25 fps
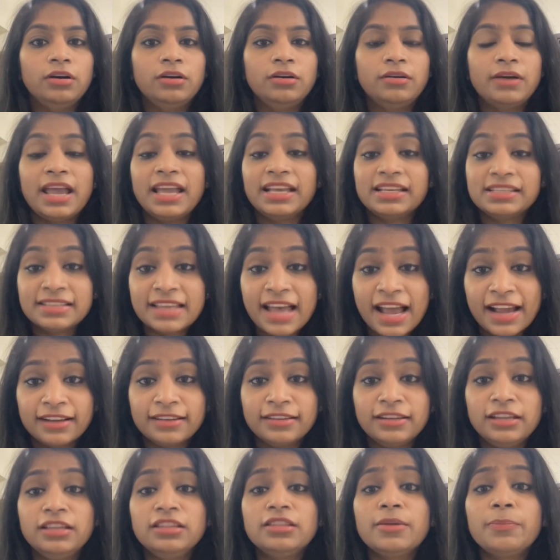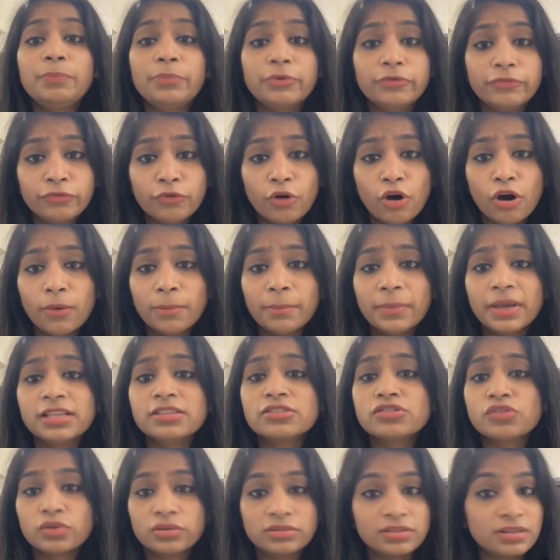exactly the
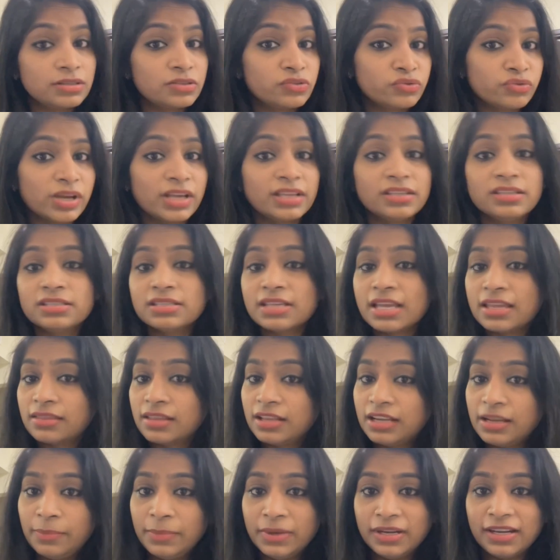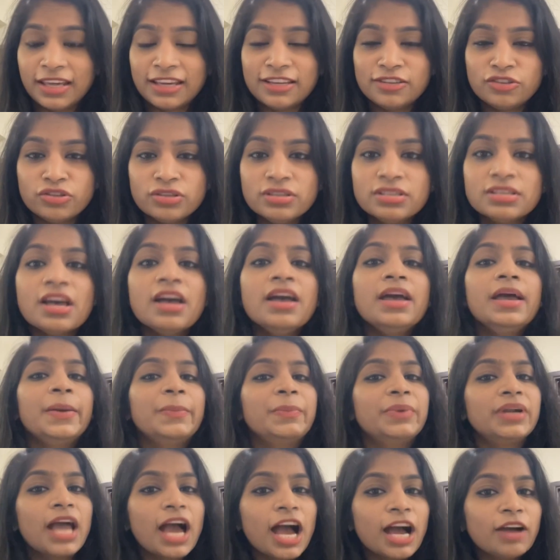performance or the strengths and the limitations,
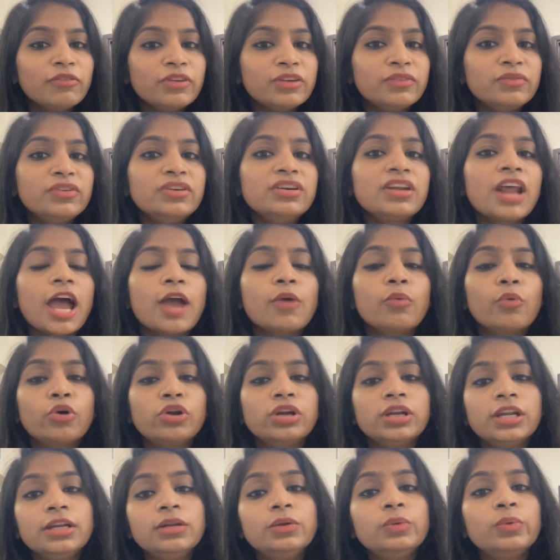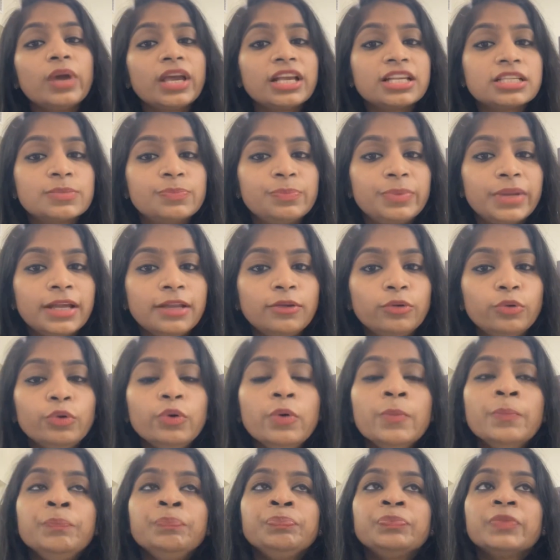but however I wanted to explain
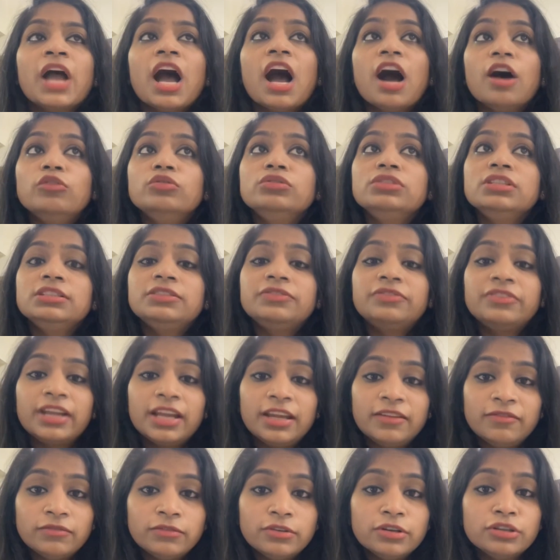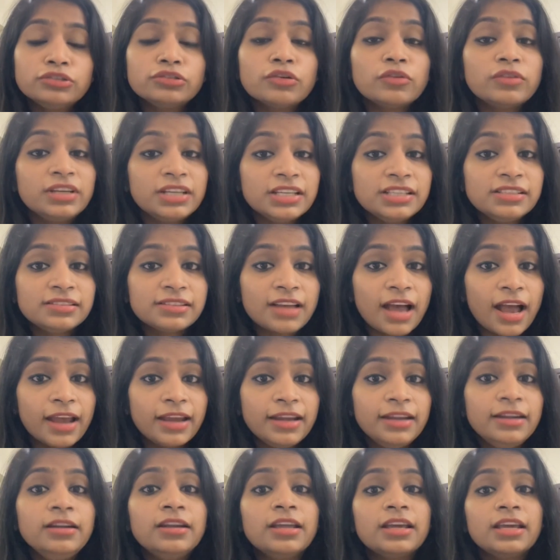you how these frameworks are
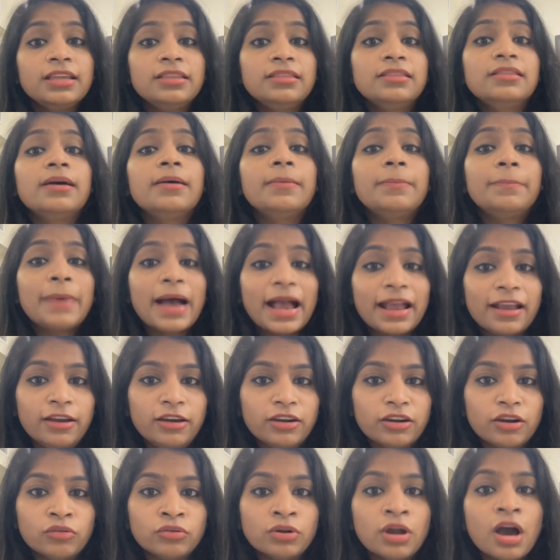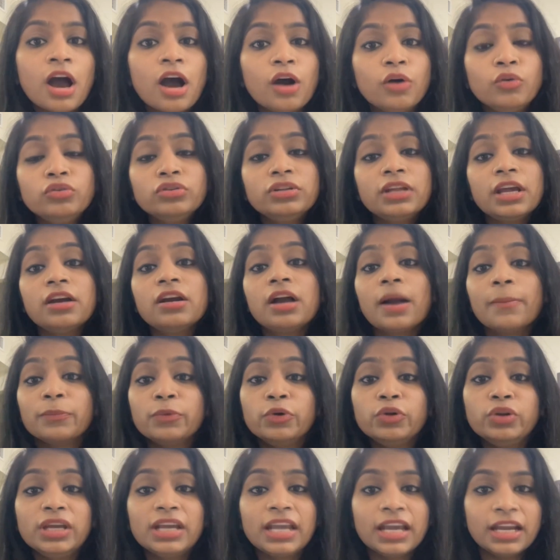designed in the background, how they're
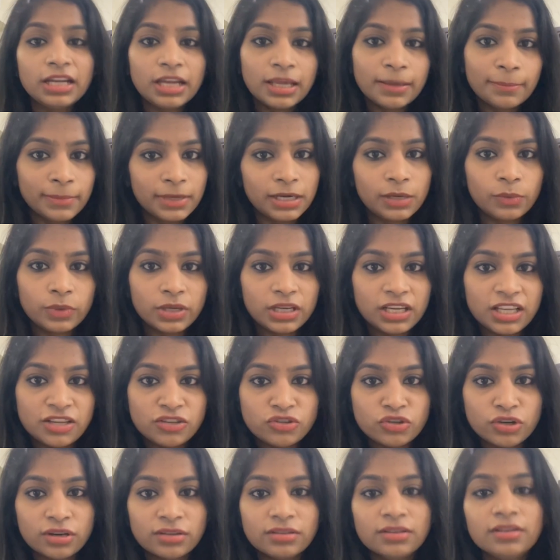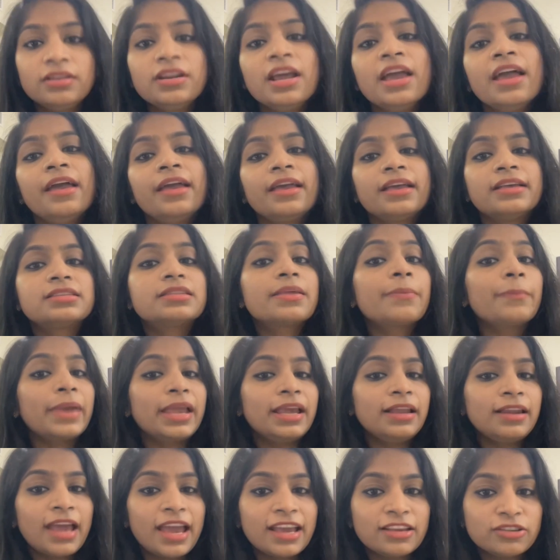communicating between each other is the
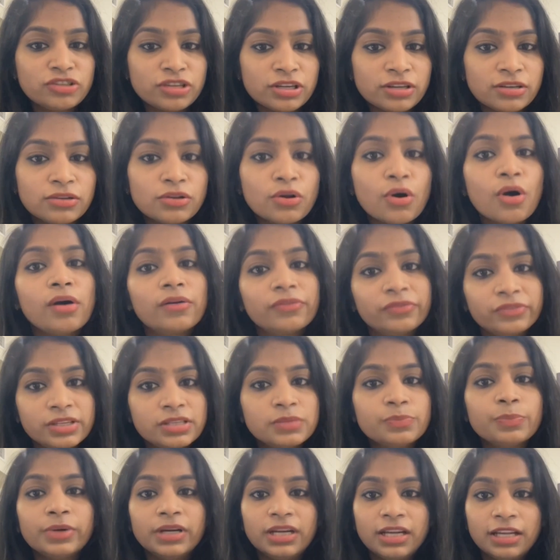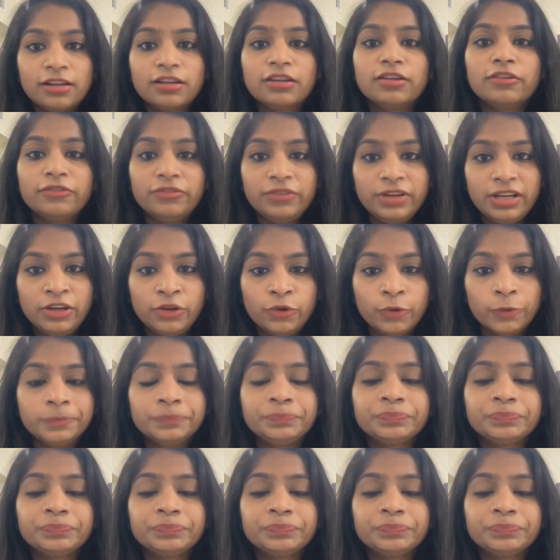main agenda of this particular video.